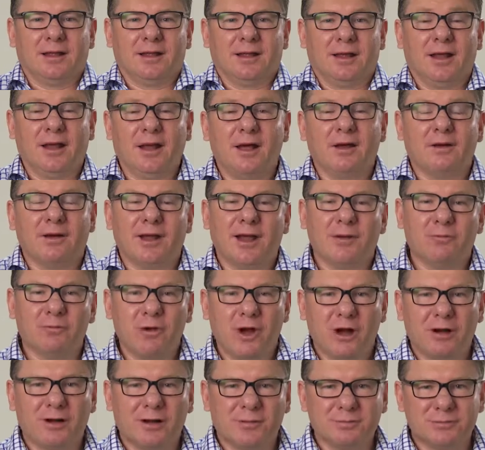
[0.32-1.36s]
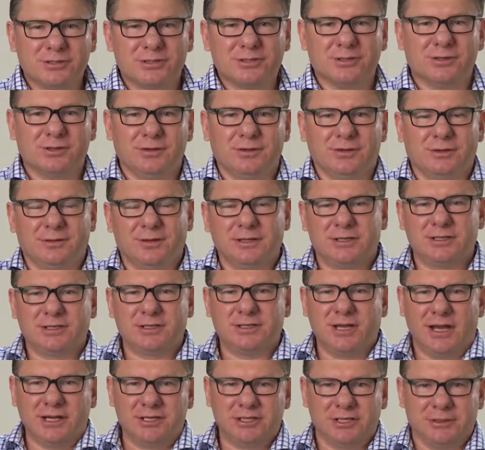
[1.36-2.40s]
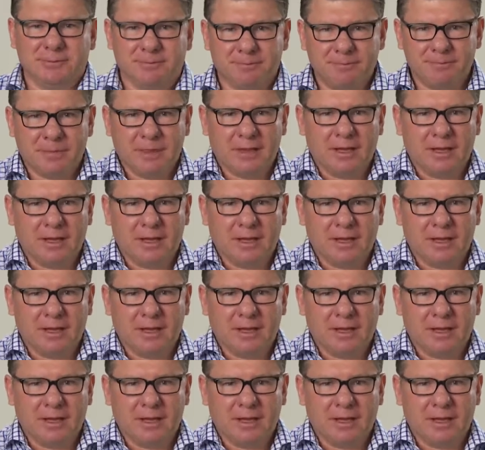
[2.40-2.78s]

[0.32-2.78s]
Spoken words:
Hello and welcome to this session.